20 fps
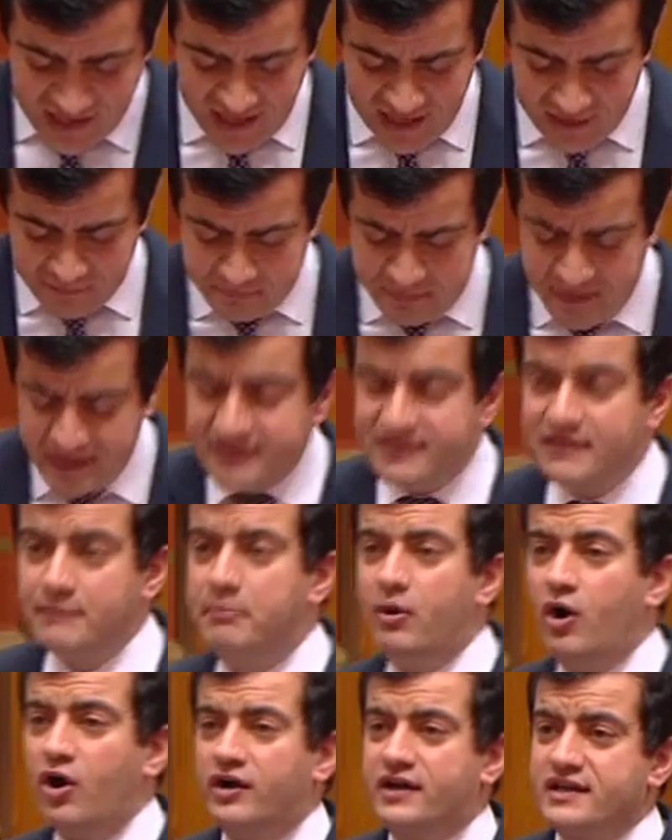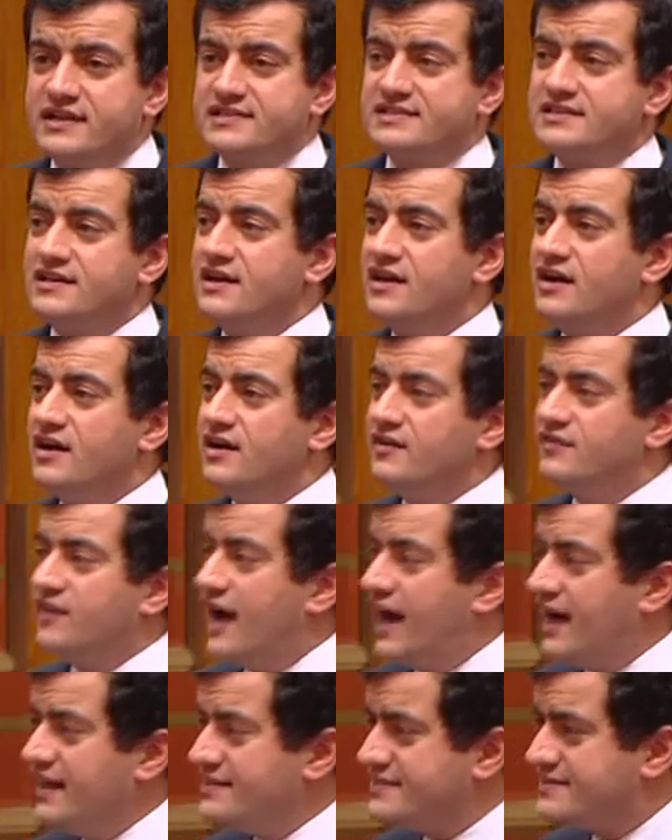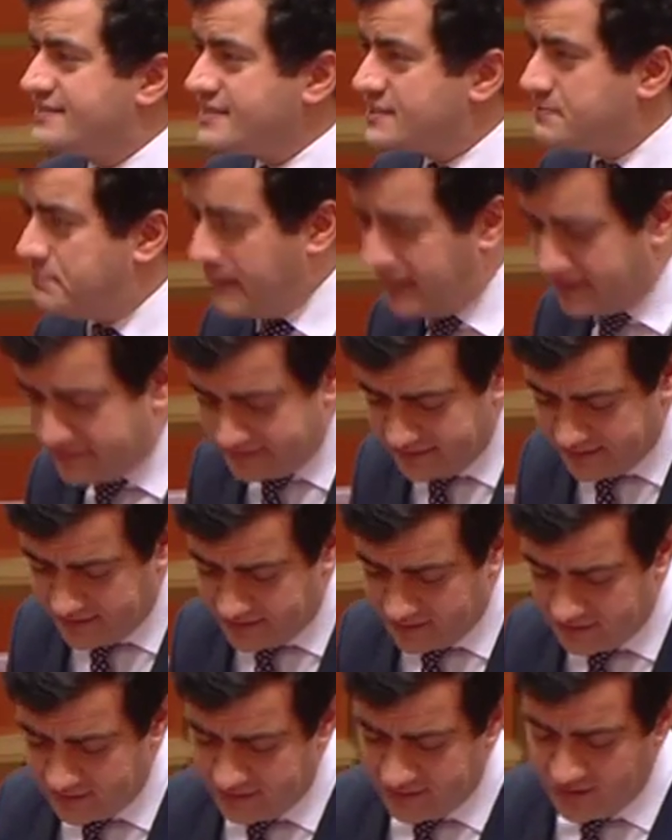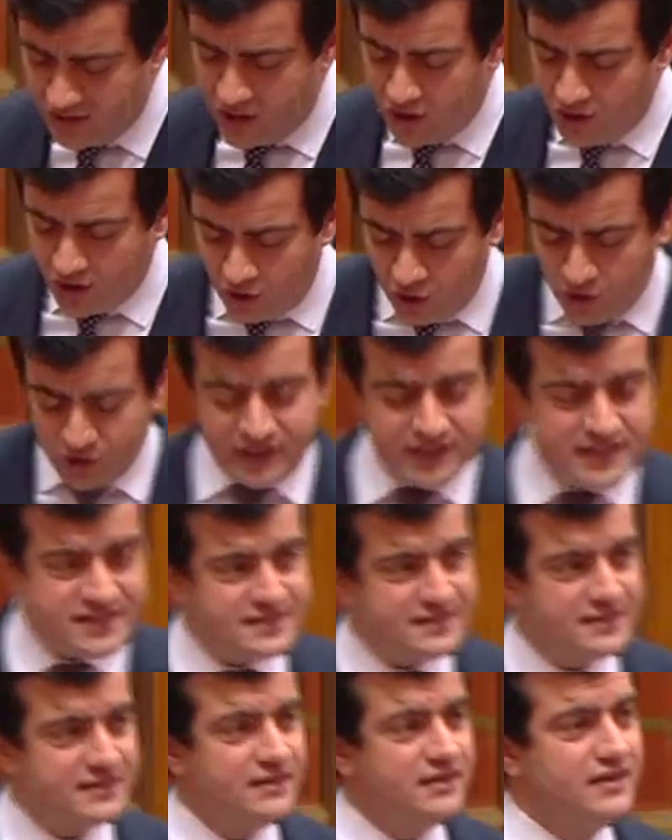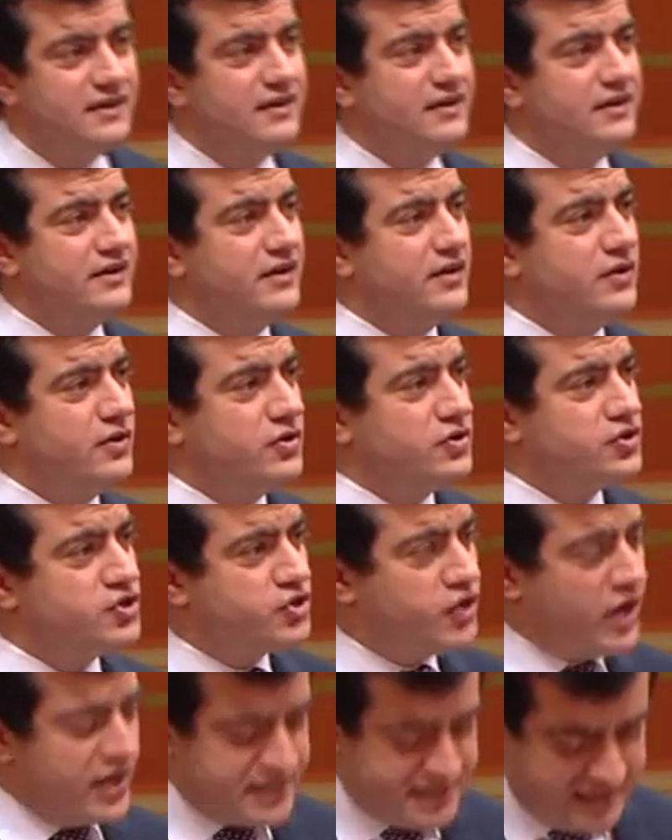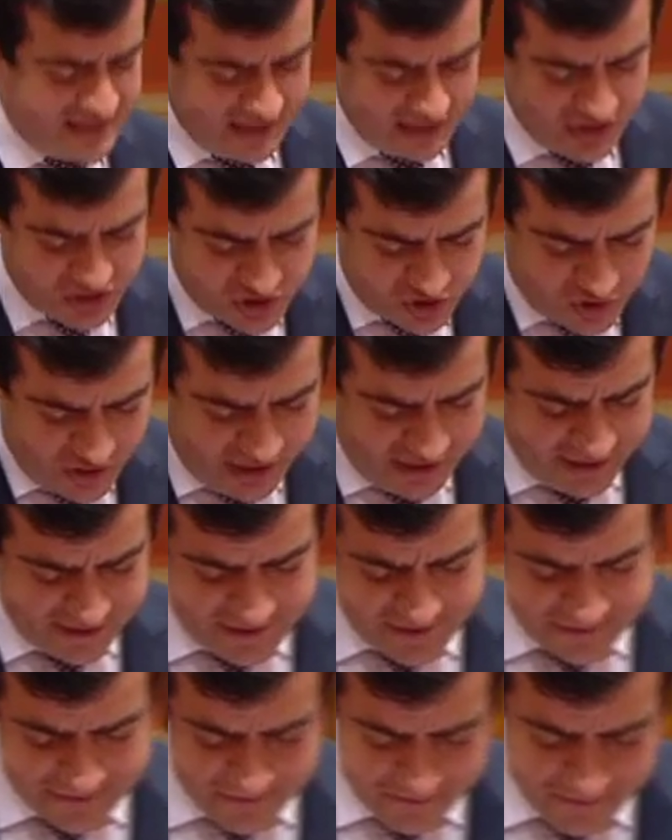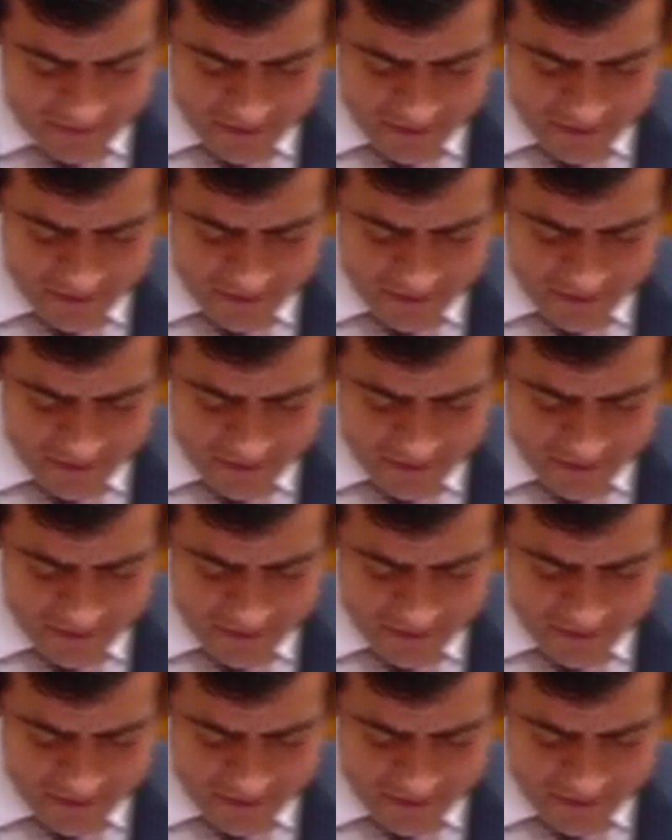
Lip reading: and pick the pockets of unsuspecting, honest, trusting Australians.